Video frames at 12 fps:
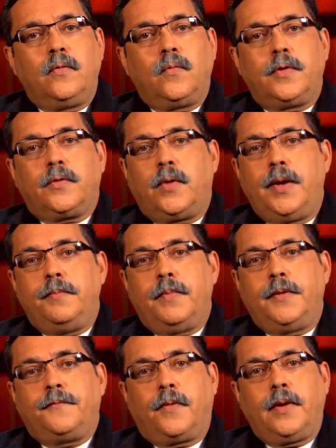with
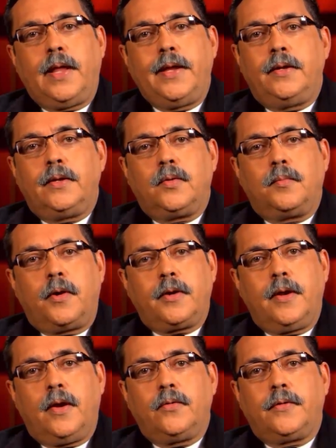treatment for latent
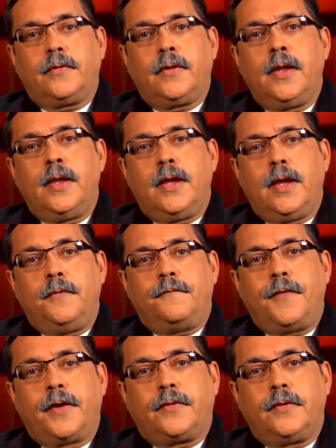tuberculosis
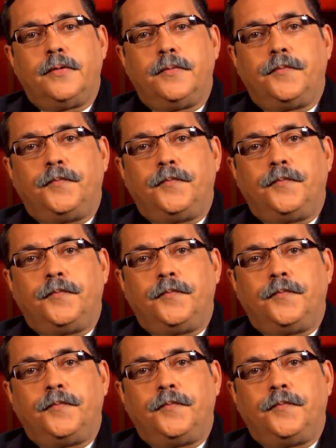infection.